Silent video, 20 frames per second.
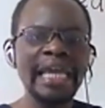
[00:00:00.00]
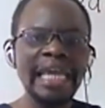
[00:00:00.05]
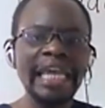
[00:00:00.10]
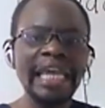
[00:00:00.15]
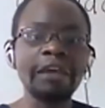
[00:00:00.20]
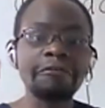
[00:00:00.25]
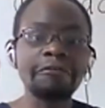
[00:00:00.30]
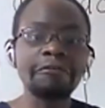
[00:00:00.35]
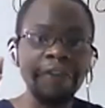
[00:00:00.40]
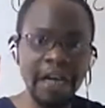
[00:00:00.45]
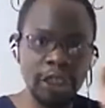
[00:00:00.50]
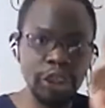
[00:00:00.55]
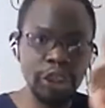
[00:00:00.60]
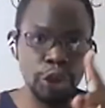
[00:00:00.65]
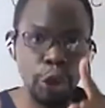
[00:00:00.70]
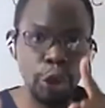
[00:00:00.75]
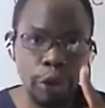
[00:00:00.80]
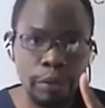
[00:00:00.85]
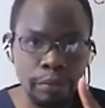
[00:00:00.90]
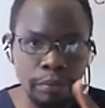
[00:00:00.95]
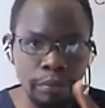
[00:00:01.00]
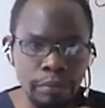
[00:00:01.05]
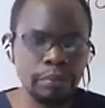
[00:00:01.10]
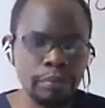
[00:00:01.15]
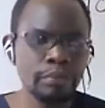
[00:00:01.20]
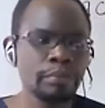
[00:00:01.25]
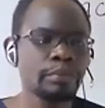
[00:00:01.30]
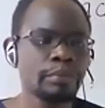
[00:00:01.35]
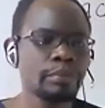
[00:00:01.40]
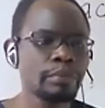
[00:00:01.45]
infection.
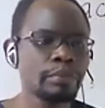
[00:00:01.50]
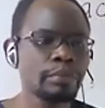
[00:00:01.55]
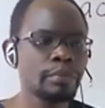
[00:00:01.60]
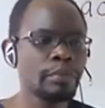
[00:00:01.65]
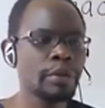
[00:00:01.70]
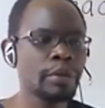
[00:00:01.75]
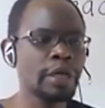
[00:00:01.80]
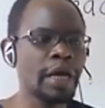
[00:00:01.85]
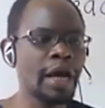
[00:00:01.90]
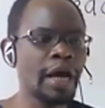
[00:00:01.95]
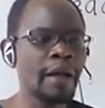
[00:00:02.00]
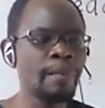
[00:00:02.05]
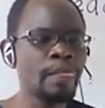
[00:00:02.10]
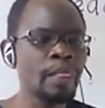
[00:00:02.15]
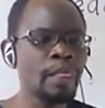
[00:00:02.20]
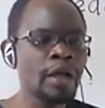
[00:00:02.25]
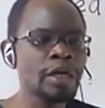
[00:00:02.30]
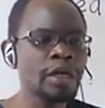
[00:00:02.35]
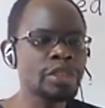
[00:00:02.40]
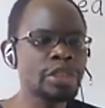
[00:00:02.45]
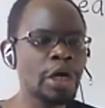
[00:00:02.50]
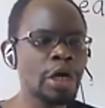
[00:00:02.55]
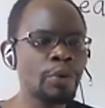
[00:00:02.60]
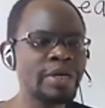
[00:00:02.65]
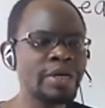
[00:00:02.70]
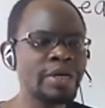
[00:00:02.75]
Yeah, so we